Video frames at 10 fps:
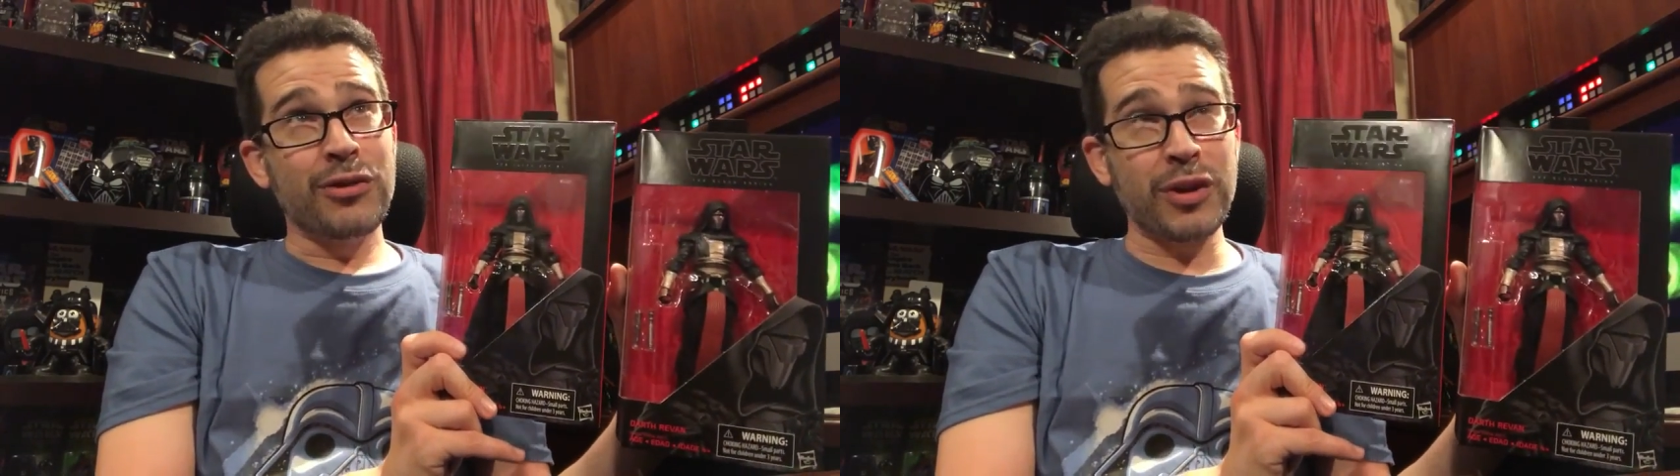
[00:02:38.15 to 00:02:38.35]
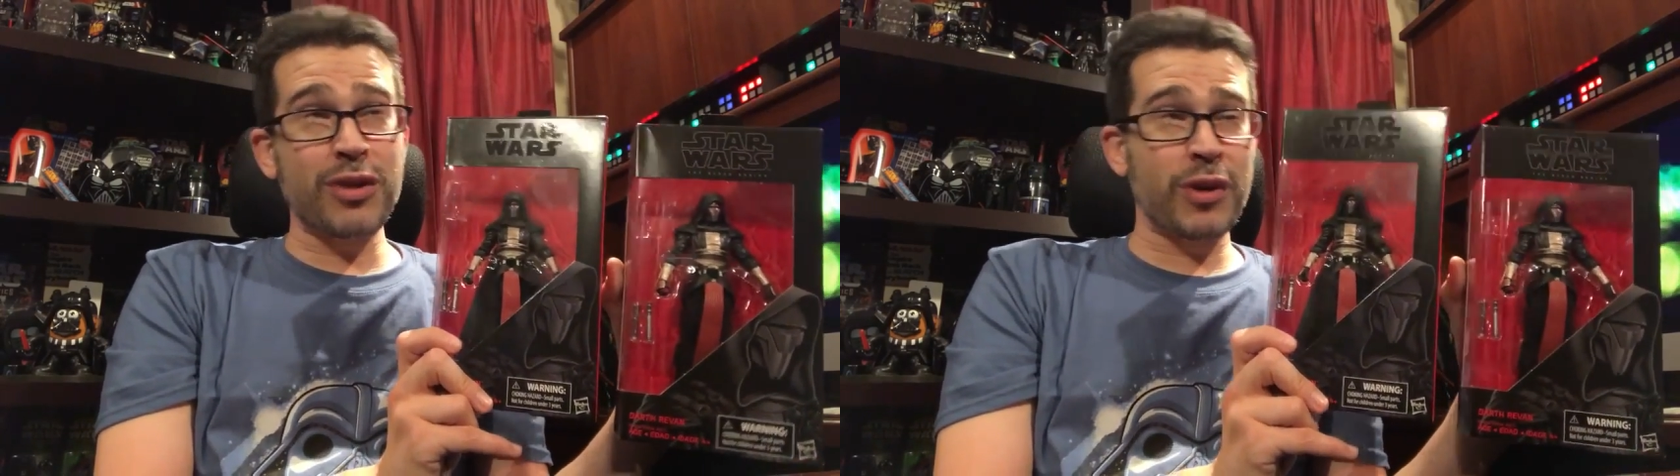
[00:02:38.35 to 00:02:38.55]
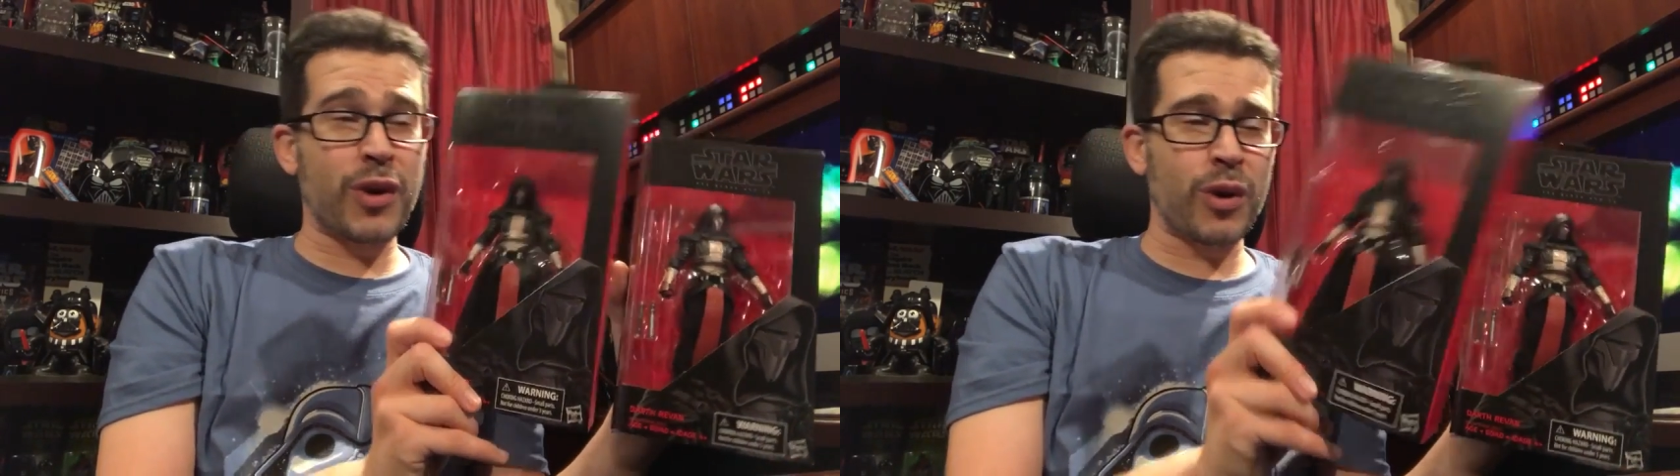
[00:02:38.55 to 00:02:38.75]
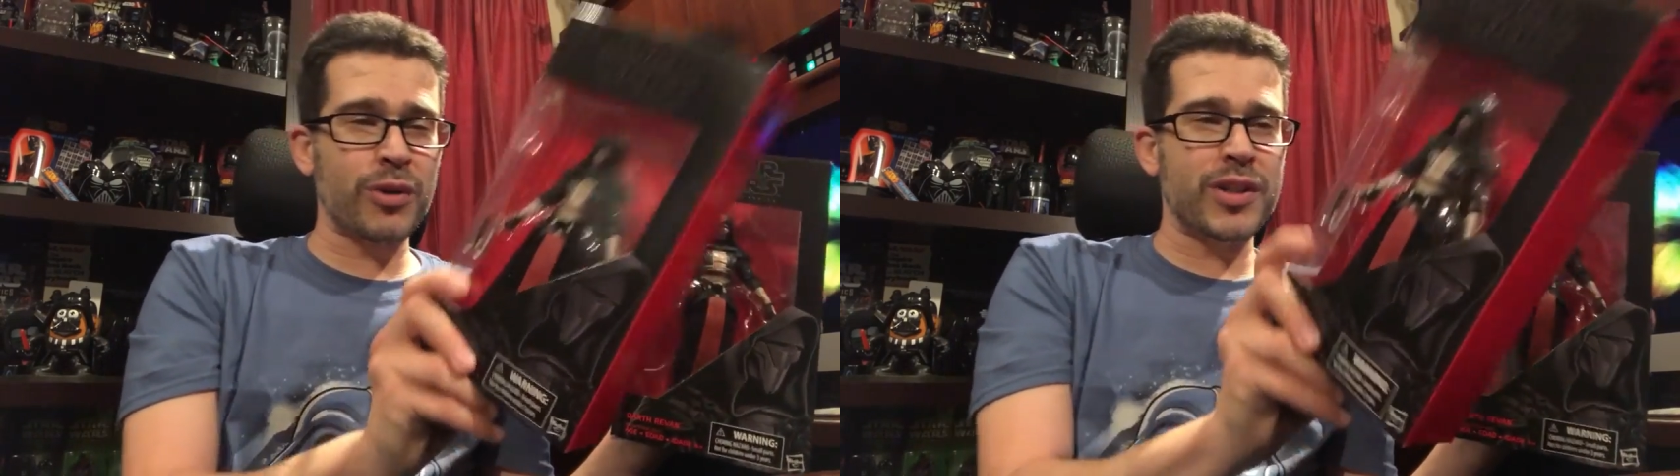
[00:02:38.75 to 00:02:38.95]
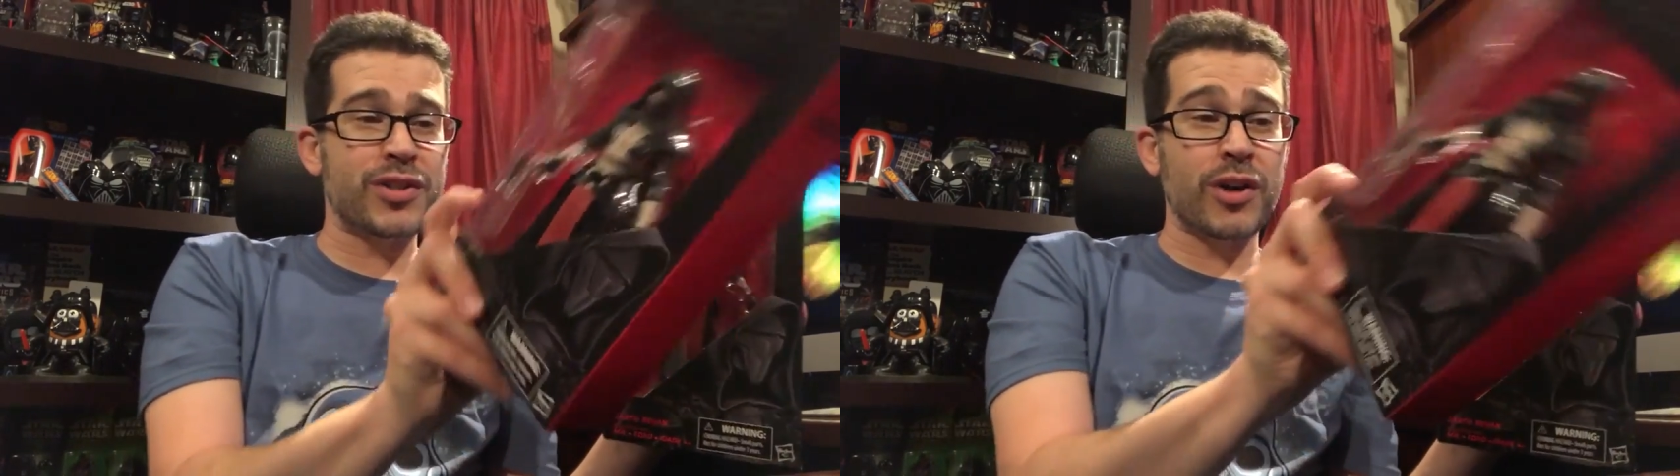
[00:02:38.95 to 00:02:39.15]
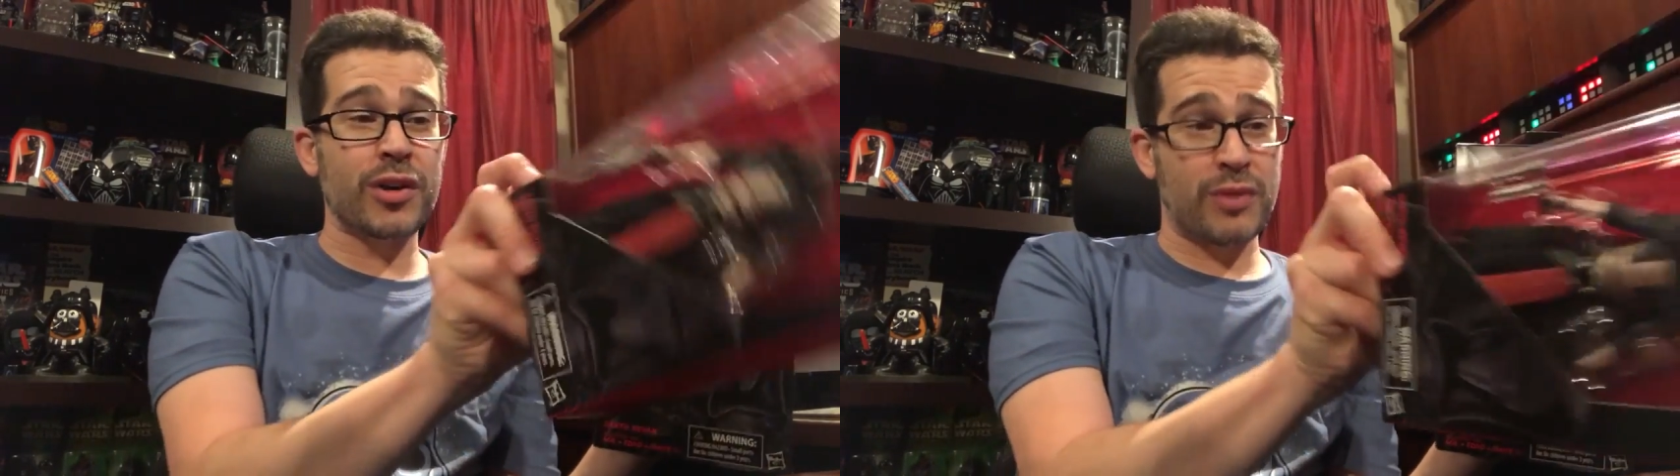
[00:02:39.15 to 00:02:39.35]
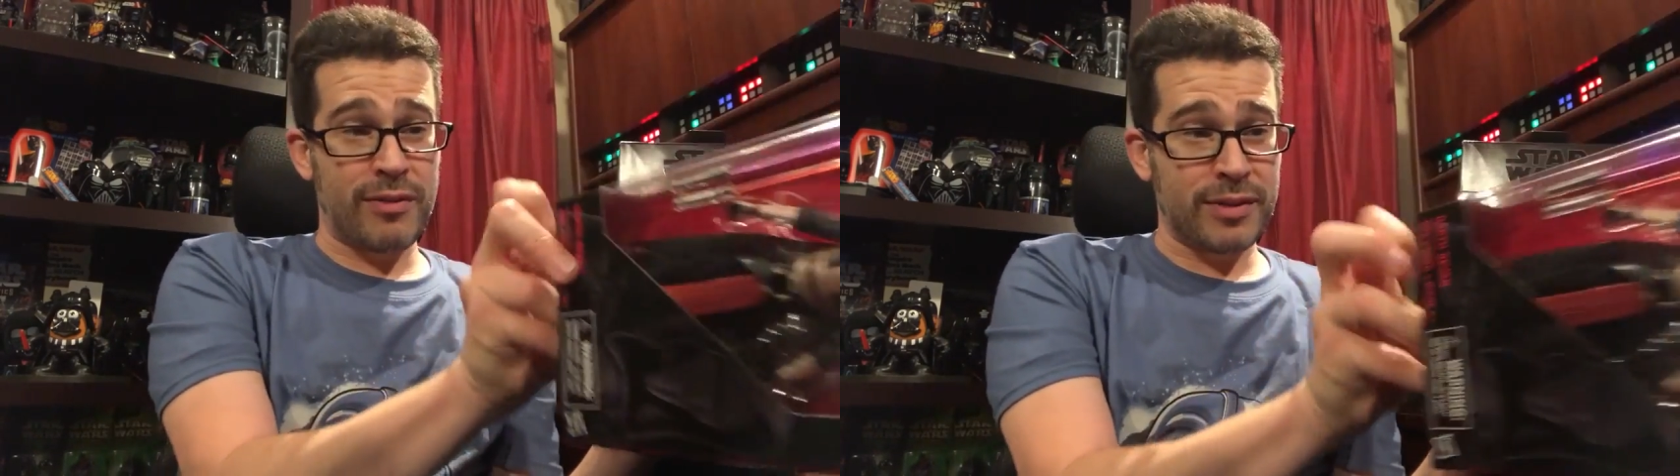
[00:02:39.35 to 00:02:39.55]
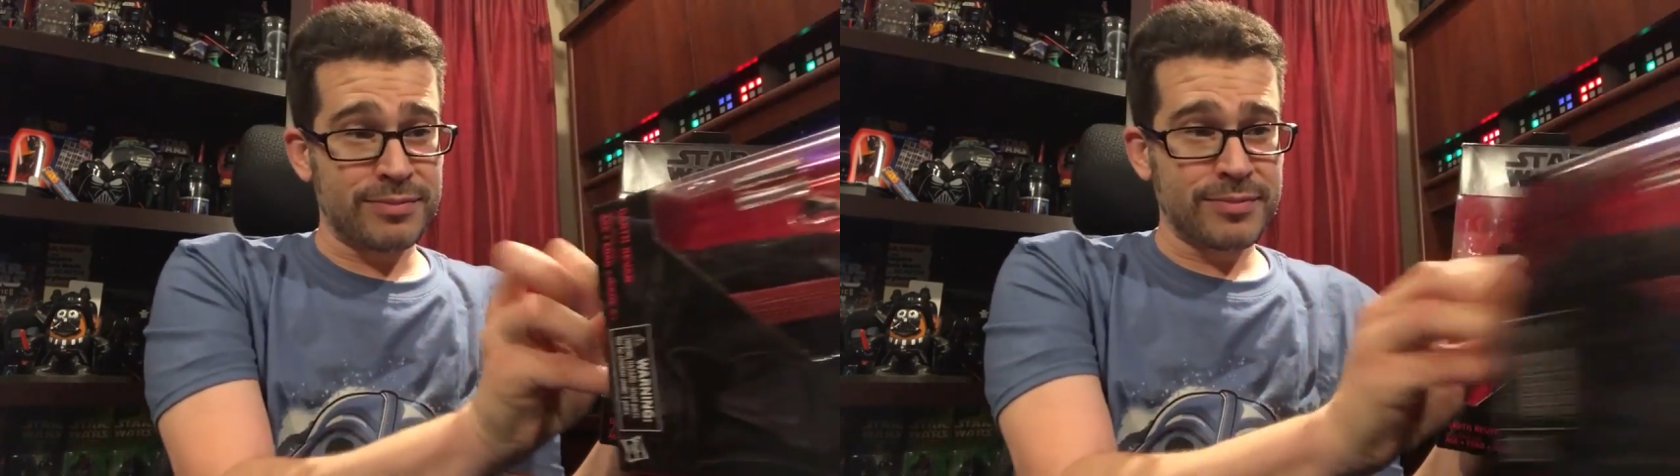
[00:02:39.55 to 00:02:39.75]
3 and 3 quarter inch Darth
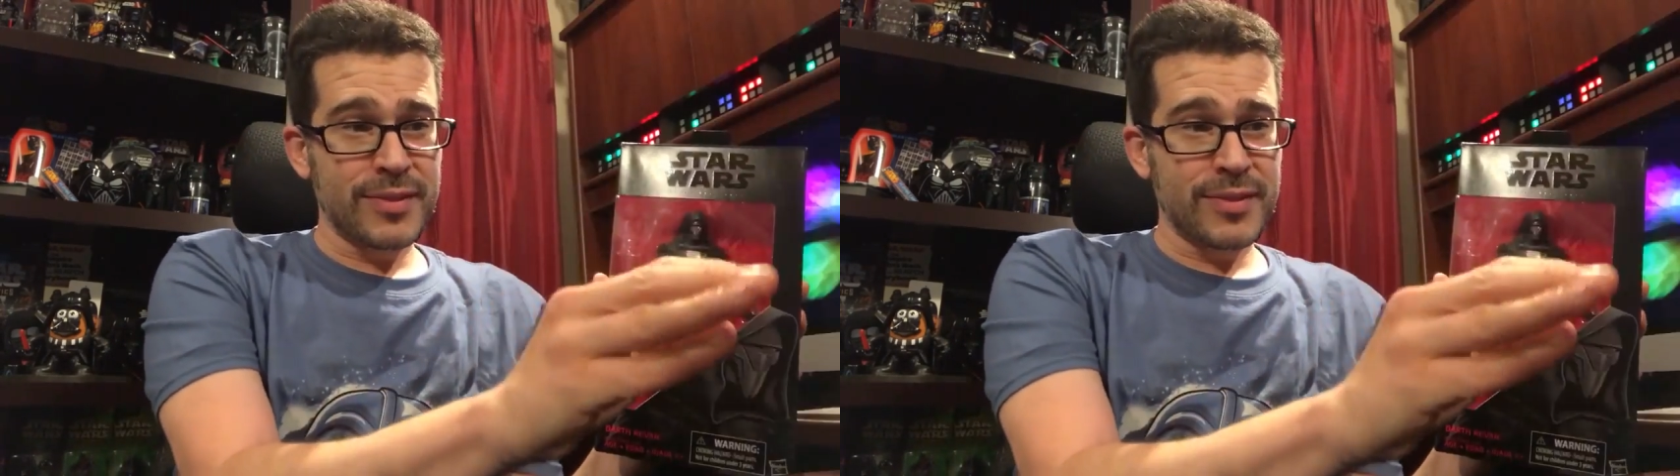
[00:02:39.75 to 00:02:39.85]
Revan